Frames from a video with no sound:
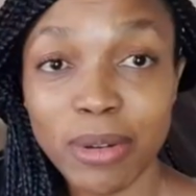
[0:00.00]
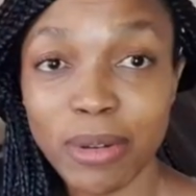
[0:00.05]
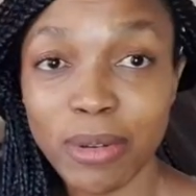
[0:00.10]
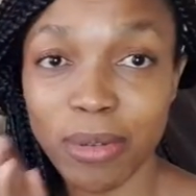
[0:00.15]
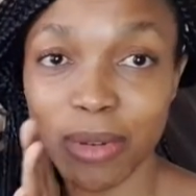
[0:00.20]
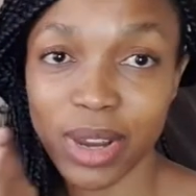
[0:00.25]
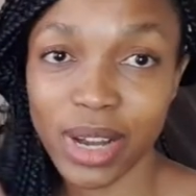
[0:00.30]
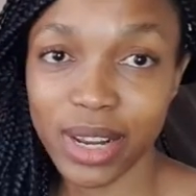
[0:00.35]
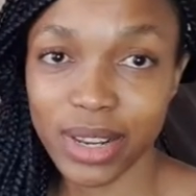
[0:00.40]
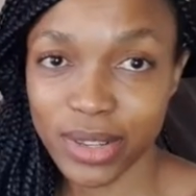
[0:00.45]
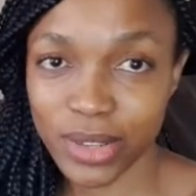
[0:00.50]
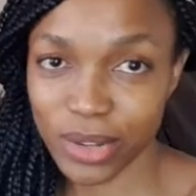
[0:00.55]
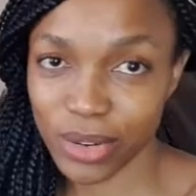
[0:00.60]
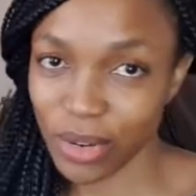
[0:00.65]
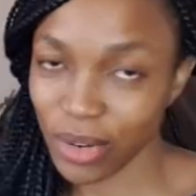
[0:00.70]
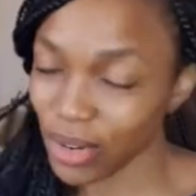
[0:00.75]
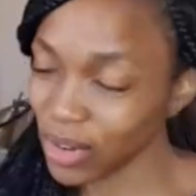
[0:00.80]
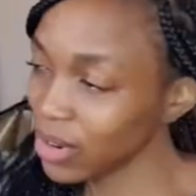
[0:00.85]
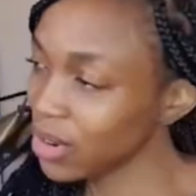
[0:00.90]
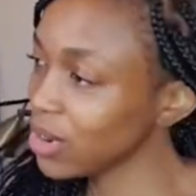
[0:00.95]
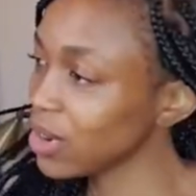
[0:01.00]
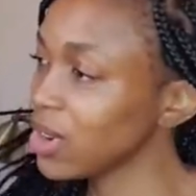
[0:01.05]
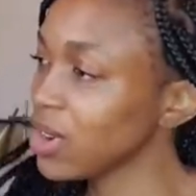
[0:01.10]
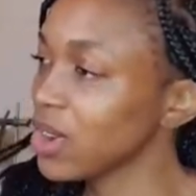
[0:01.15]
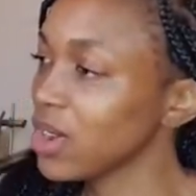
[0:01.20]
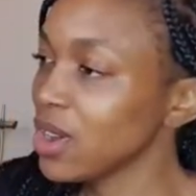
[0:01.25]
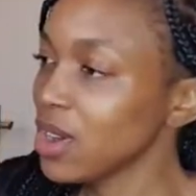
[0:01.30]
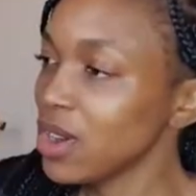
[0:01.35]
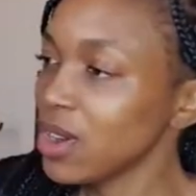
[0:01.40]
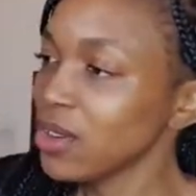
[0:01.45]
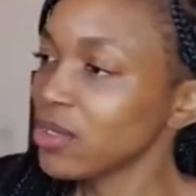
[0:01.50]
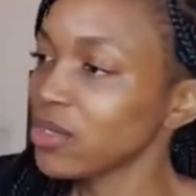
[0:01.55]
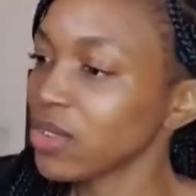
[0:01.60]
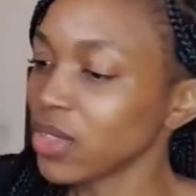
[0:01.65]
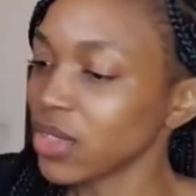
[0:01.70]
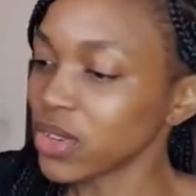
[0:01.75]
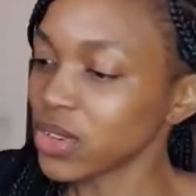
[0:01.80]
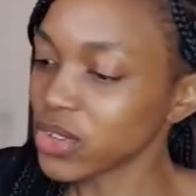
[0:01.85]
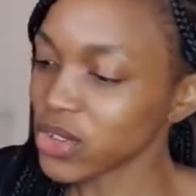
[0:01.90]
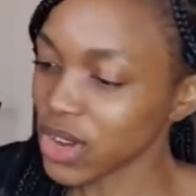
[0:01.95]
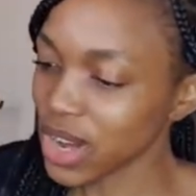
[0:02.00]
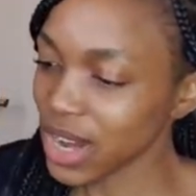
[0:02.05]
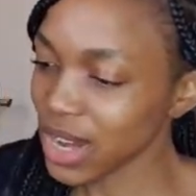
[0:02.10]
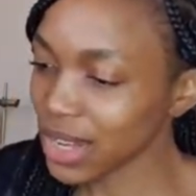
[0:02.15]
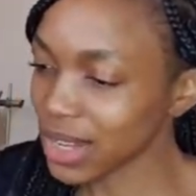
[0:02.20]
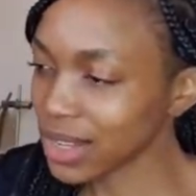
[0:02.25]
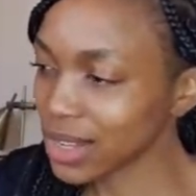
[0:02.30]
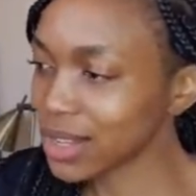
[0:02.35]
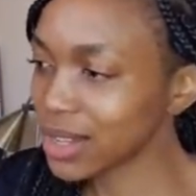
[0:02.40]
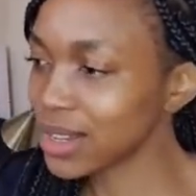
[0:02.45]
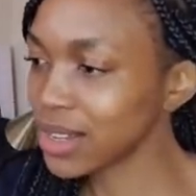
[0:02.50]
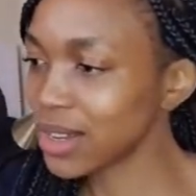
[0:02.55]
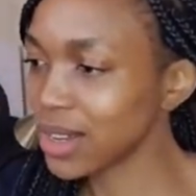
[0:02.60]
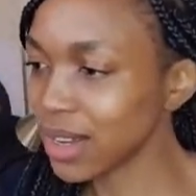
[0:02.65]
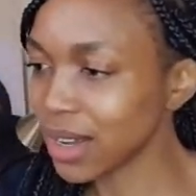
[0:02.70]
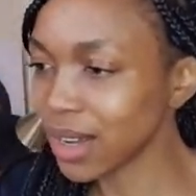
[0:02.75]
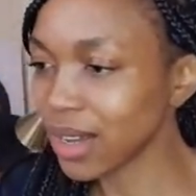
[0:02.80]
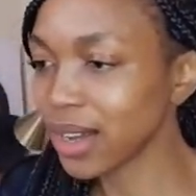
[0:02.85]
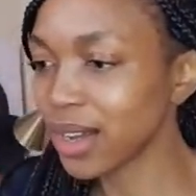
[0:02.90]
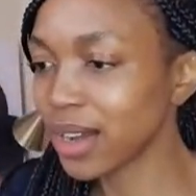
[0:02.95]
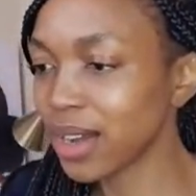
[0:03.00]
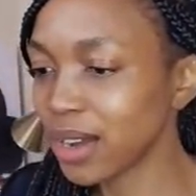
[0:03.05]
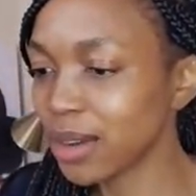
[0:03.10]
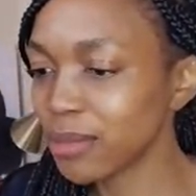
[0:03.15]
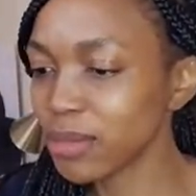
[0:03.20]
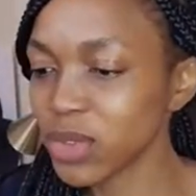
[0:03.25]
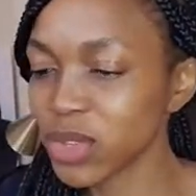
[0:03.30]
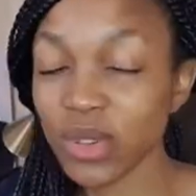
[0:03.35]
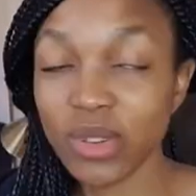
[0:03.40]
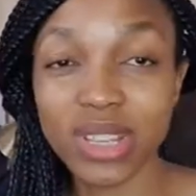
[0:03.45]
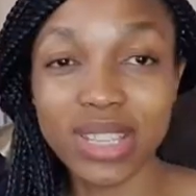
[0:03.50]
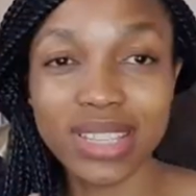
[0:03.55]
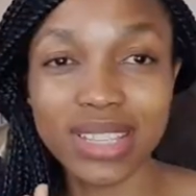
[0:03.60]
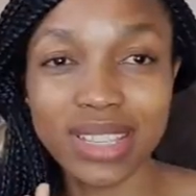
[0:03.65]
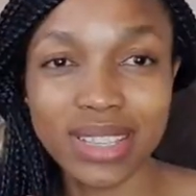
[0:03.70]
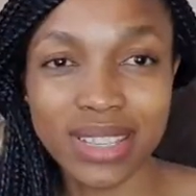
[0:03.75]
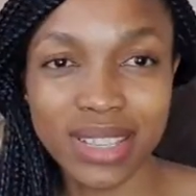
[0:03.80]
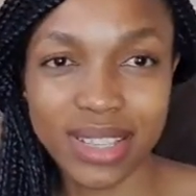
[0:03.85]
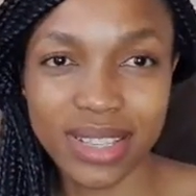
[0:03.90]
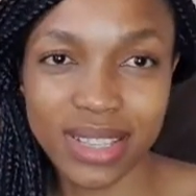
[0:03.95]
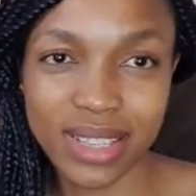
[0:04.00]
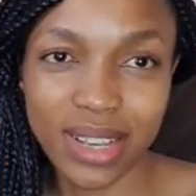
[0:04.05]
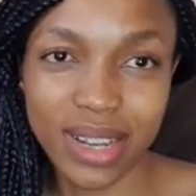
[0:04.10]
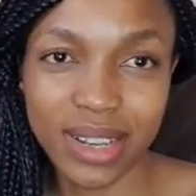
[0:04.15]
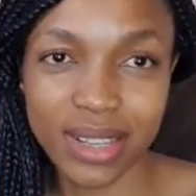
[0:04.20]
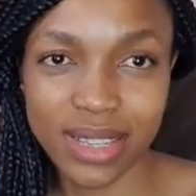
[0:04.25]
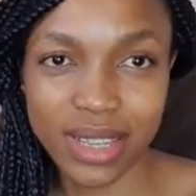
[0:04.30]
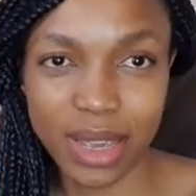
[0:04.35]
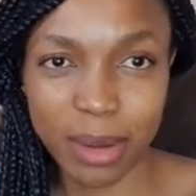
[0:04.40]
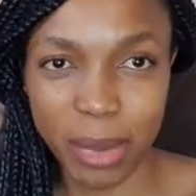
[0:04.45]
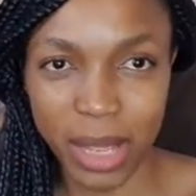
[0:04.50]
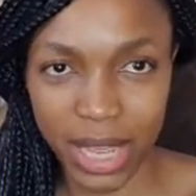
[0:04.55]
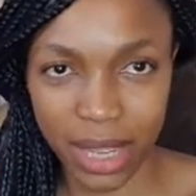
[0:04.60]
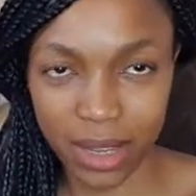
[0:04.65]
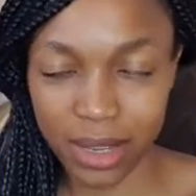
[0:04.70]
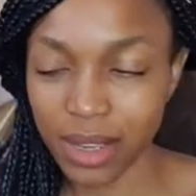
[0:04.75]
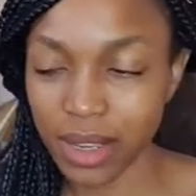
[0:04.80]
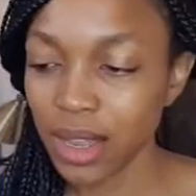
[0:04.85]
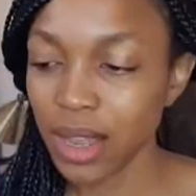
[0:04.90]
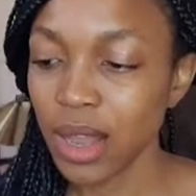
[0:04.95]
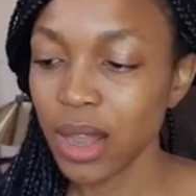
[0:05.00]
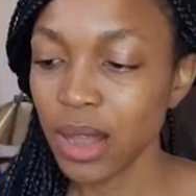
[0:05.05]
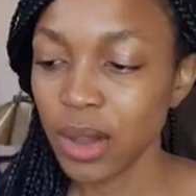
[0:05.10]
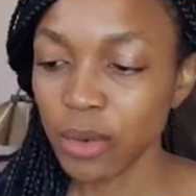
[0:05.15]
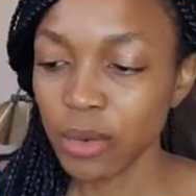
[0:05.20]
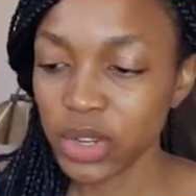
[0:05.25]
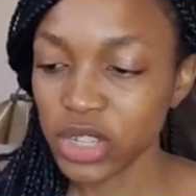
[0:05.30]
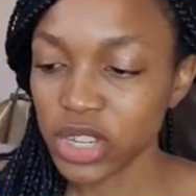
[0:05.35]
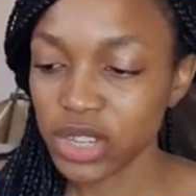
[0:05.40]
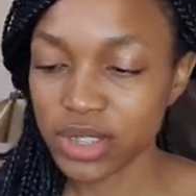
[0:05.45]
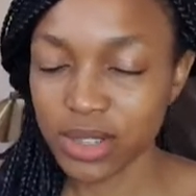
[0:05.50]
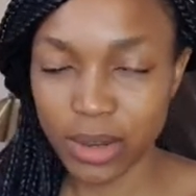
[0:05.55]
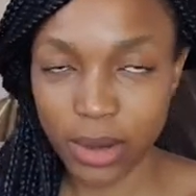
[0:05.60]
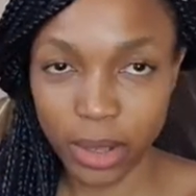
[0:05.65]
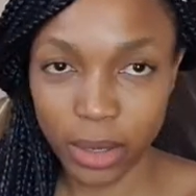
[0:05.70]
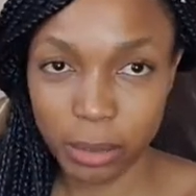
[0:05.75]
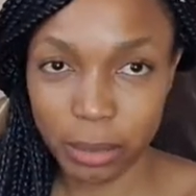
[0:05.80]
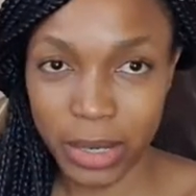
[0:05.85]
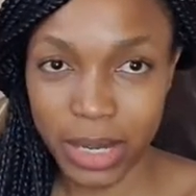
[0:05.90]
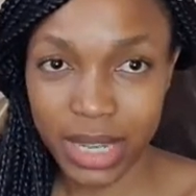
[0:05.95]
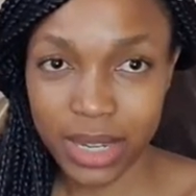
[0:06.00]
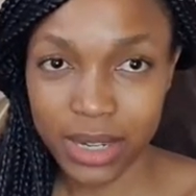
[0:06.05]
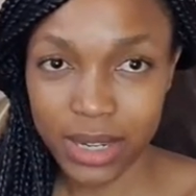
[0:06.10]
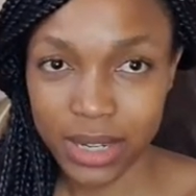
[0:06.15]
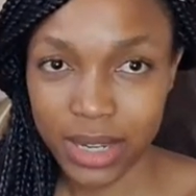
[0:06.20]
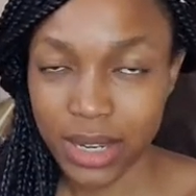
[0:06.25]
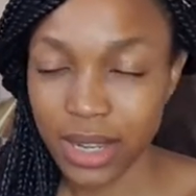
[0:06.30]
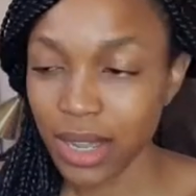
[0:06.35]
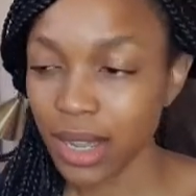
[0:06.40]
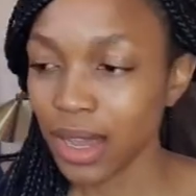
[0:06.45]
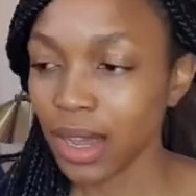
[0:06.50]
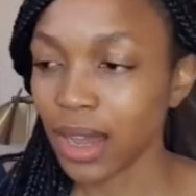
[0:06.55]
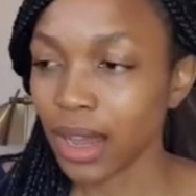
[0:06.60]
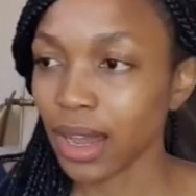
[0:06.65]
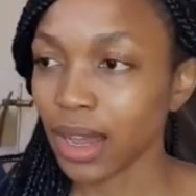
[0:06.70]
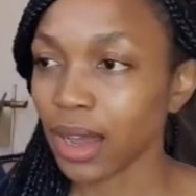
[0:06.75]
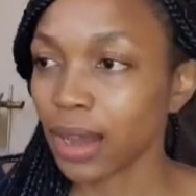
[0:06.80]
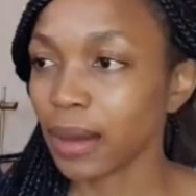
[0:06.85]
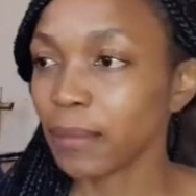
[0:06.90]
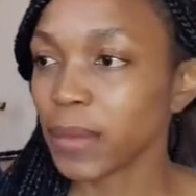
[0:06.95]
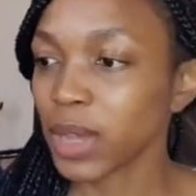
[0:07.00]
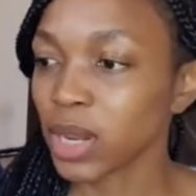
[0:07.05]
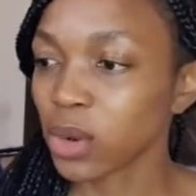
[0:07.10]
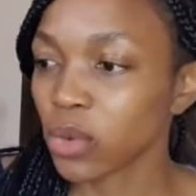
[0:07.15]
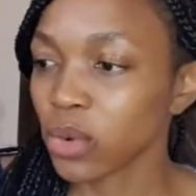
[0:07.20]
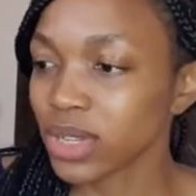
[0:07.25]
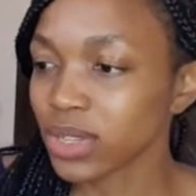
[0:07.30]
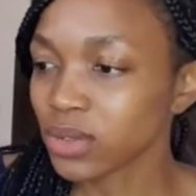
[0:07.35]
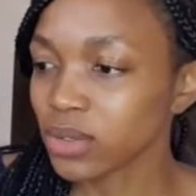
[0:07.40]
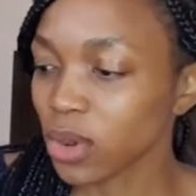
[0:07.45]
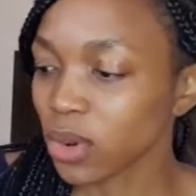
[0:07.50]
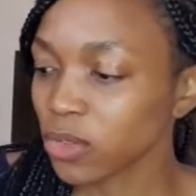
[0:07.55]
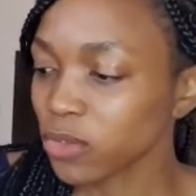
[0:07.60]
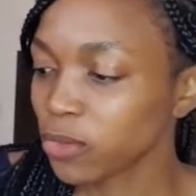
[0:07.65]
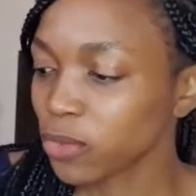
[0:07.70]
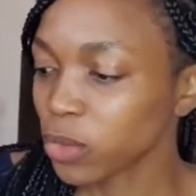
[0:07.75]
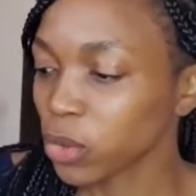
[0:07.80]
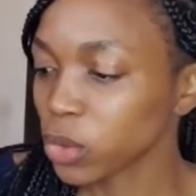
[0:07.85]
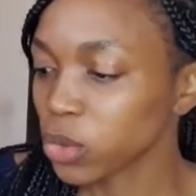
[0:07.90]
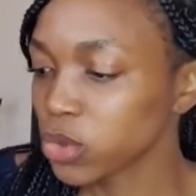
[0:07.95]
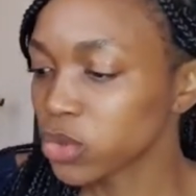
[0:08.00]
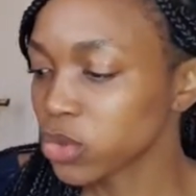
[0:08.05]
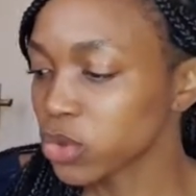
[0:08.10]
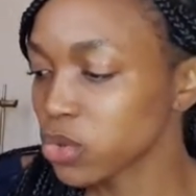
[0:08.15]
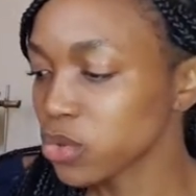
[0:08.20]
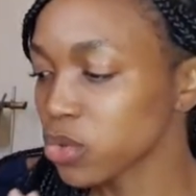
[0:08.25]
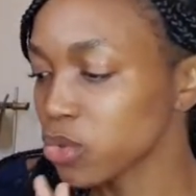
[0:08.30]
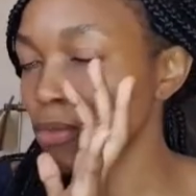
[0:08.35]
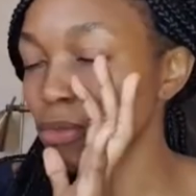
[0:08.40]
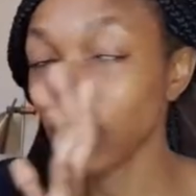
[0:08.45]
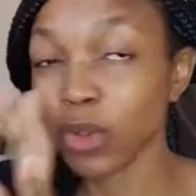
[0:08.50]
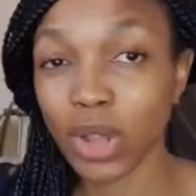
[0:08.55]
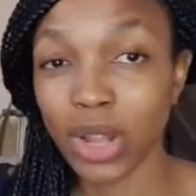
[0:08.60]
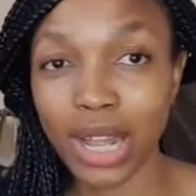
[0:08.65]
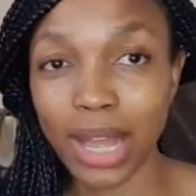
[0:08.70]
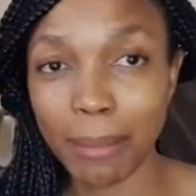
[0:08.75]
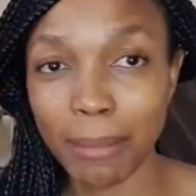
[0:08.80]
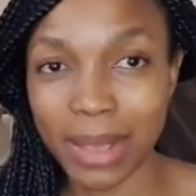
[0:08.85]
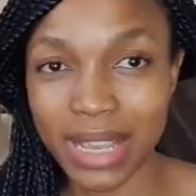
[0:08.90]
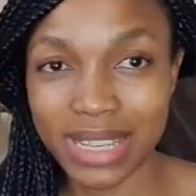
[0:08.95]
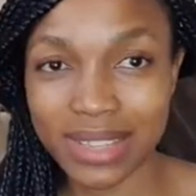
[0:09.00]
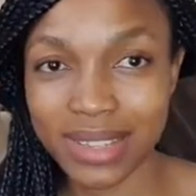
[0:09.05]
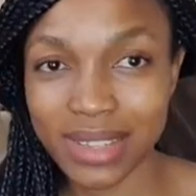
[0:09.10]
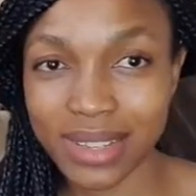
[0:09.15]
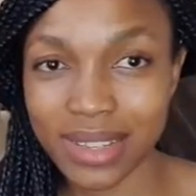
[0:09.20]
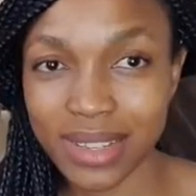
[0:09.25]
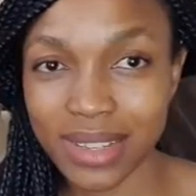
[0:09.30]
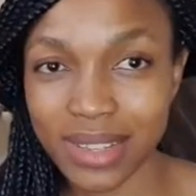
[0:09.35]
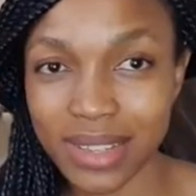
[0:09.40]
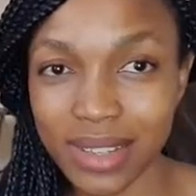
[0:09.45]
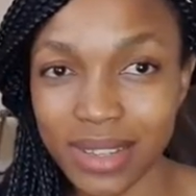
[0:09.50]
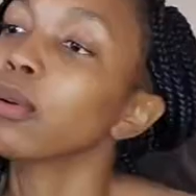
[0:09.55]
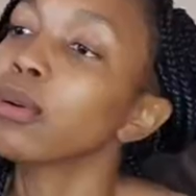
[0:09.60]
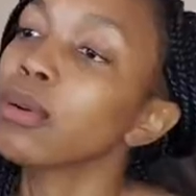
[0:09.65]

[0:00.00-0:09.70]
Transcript: what I took for the trail. So it's a 60-liter bag, which is not bad. It was not full to full capacity.